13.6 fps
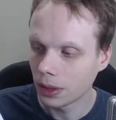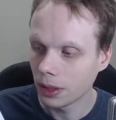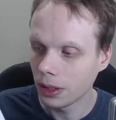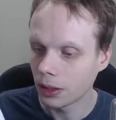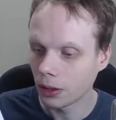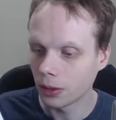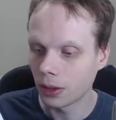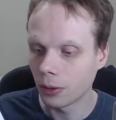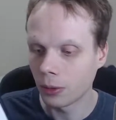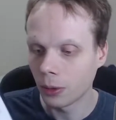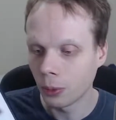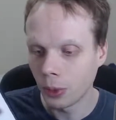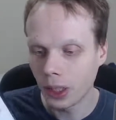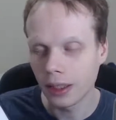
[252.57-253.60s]

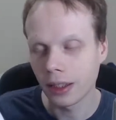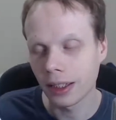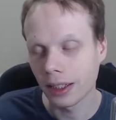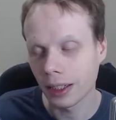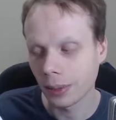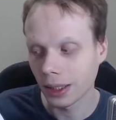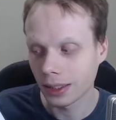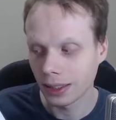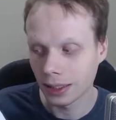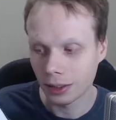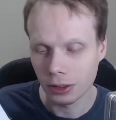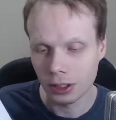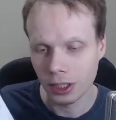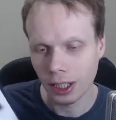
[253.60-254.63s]
the weak link in my
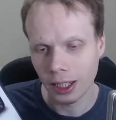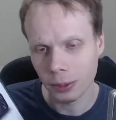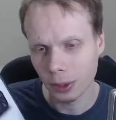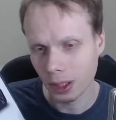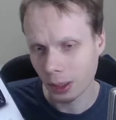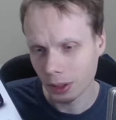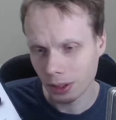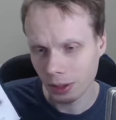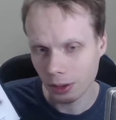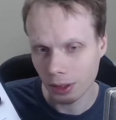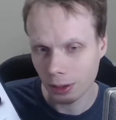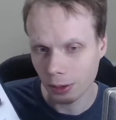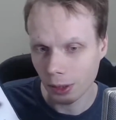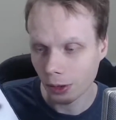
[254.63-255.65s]
signal chain when I was
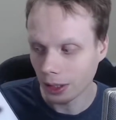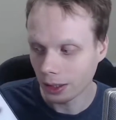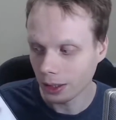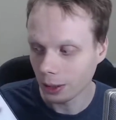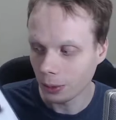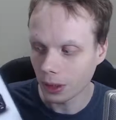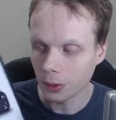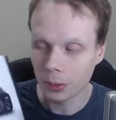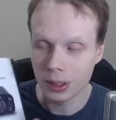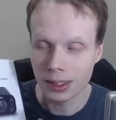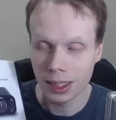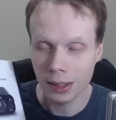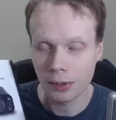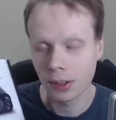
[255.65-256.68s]
using the Rode NT1 was
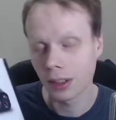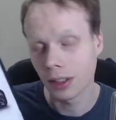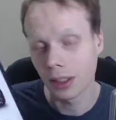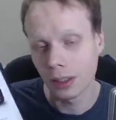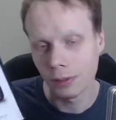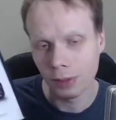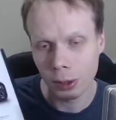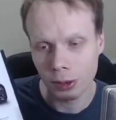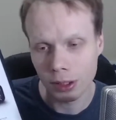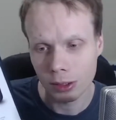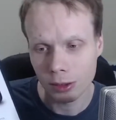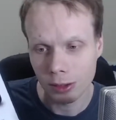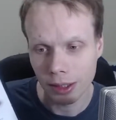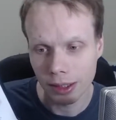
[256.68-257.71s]
definitely the
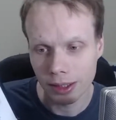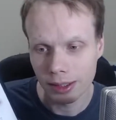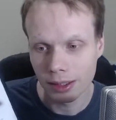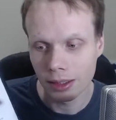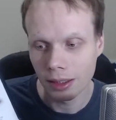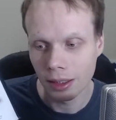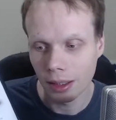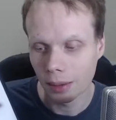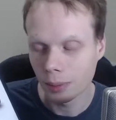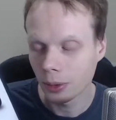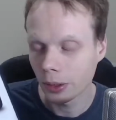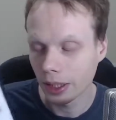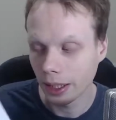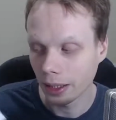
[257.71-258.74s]
Focusrite
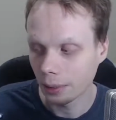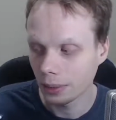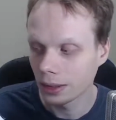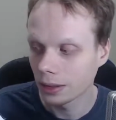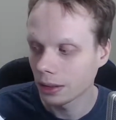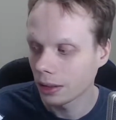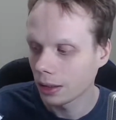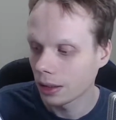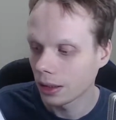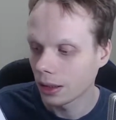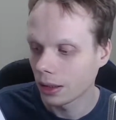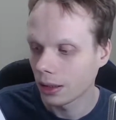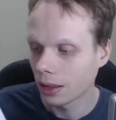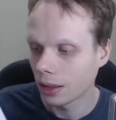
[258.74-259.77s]
preamps.
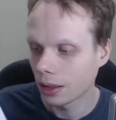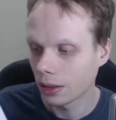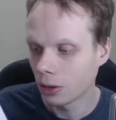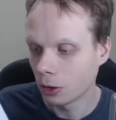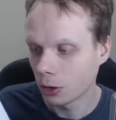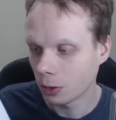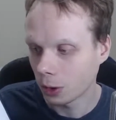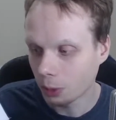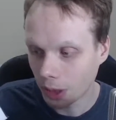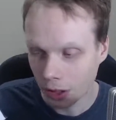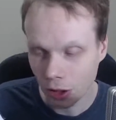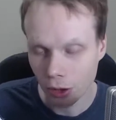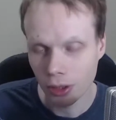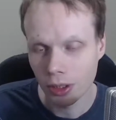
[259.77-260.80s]
Those were
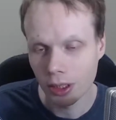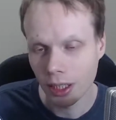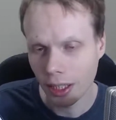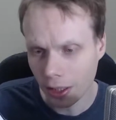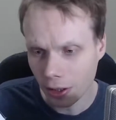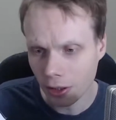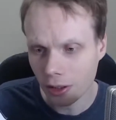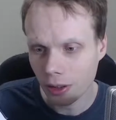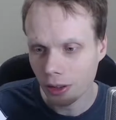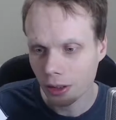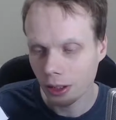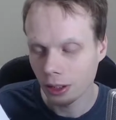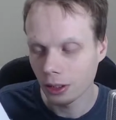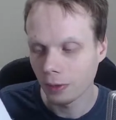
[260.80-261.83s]
what you could hear,
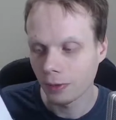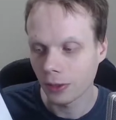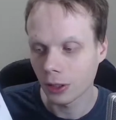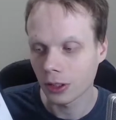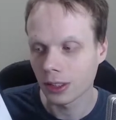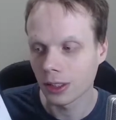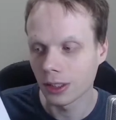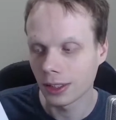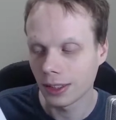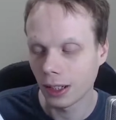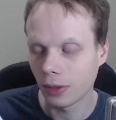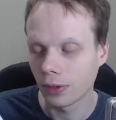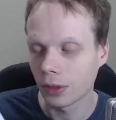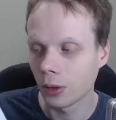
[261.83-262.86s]
first, the
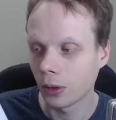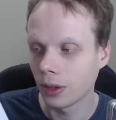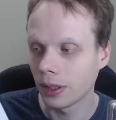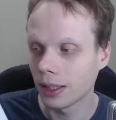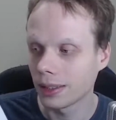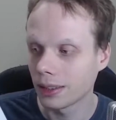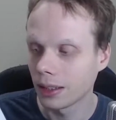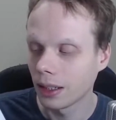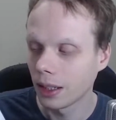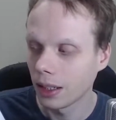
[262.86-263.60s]
self noise.